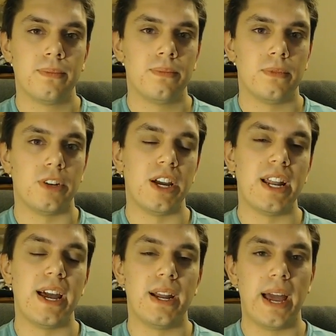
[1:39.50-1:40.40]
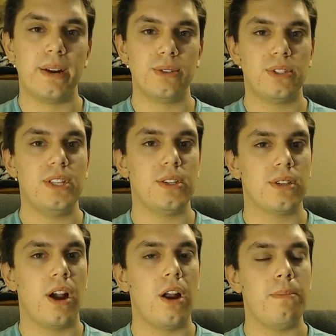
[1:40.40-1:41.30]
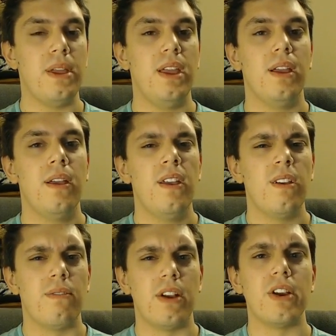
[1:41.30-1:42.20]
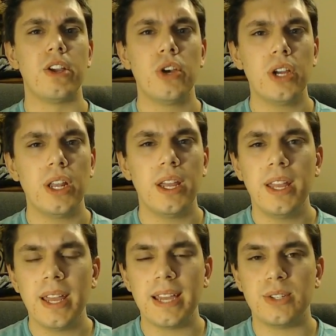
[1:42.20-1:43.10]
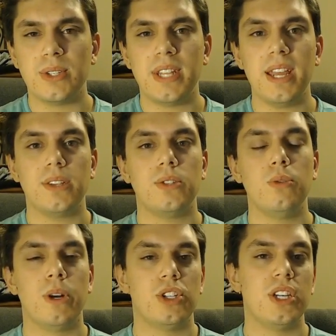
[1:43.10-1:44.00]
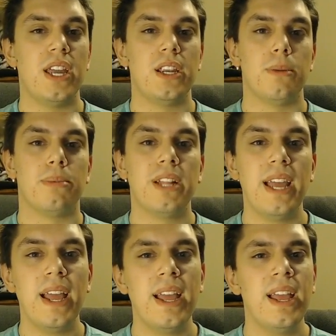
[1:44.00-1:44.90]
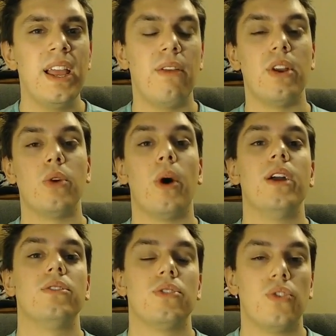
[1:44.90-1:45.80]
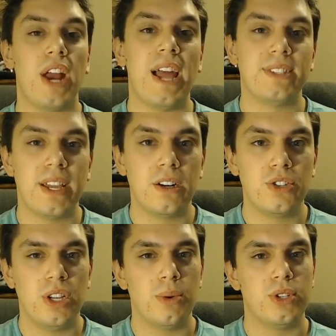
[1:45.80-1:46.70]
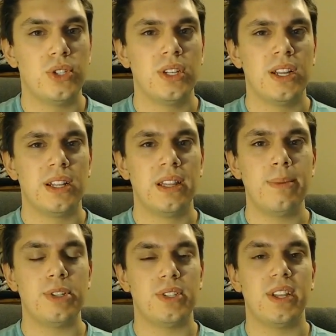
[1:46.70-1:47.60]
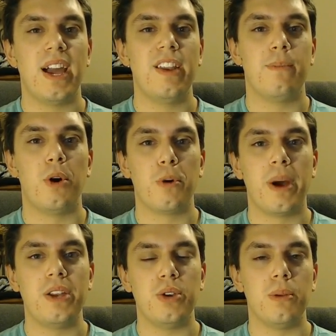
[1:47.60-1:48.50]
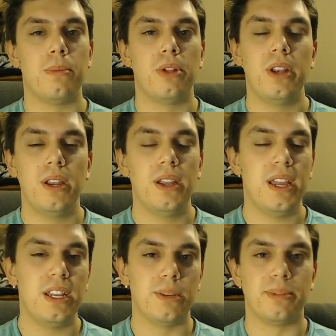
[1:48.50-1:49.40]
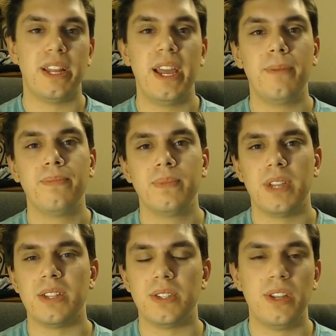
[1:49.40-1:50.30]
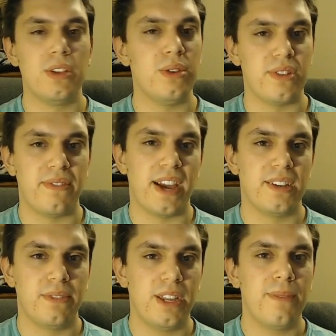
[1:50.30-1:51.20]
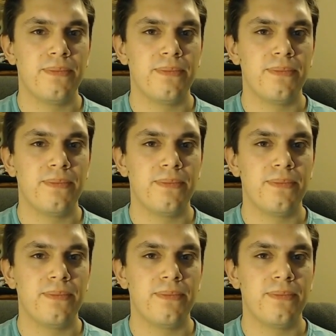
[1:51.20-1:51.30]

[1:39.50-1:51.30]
Alright, I don't see this card being very good. It just takes too much to get into play. It requires grass energy, which limits the kind of Pokemon you can put into play and still use effectively.